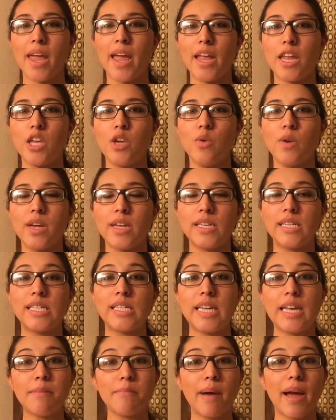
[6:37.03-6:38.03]
And you can
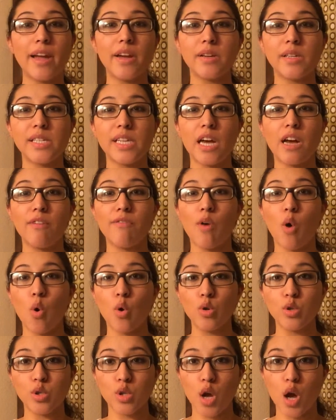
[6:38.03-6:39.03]
sing by yourself
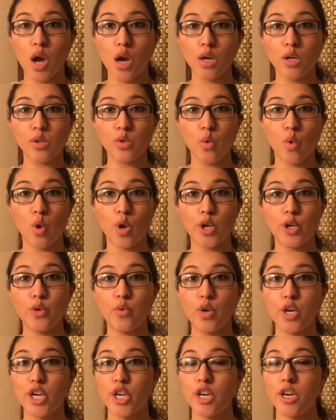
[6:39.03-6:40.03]
whole songs or
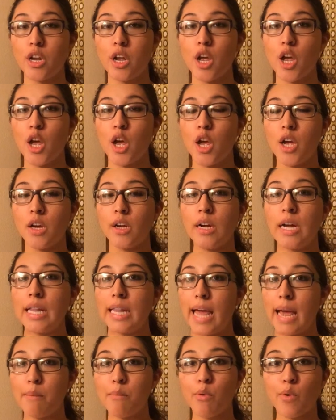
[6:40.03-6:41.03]
you can
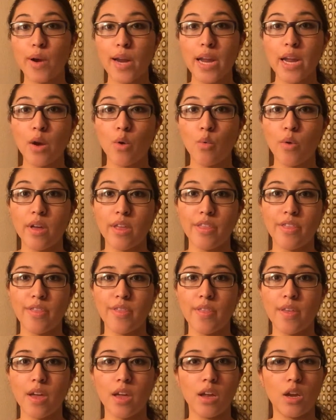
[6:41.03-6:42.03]
collaborate
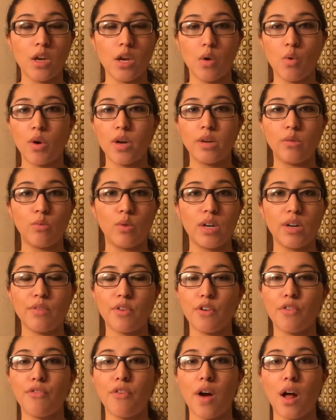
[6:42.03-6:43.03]
with you know a, uh, one of
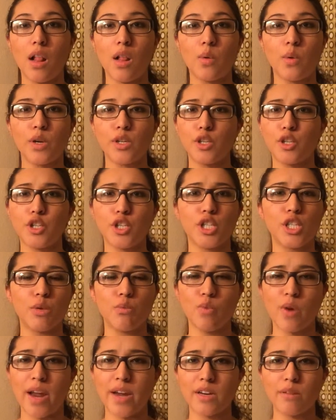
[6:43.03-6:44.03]
your followers or just
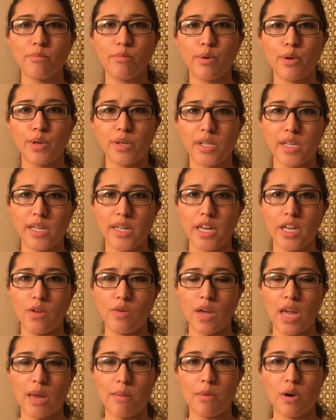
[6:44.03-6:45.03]
some random person that you
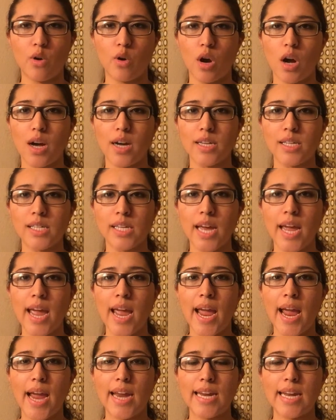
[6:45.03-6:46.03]
came across
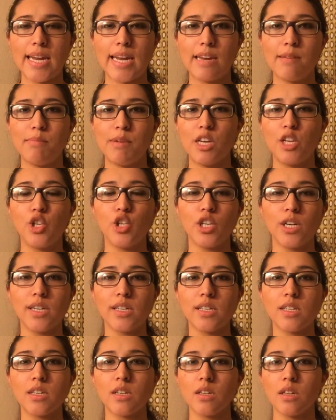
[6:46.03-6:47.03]
and it can be
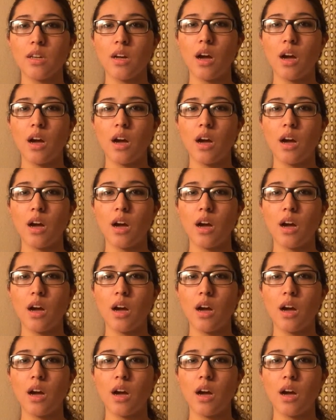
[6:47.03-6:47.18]
just